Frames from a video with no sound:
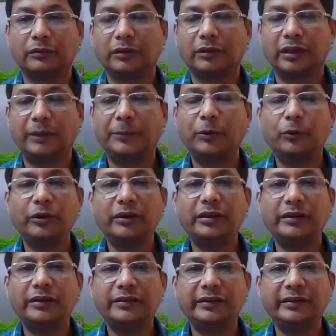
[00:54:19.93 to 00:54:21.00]
If you read the
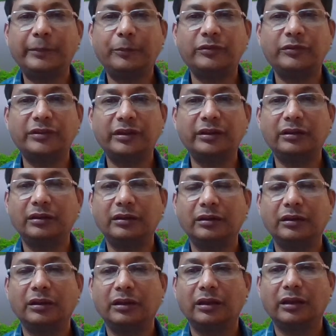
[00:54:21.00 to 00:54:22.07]
signal processing,
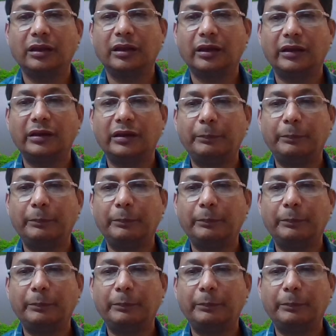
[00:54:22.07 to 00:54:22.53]
the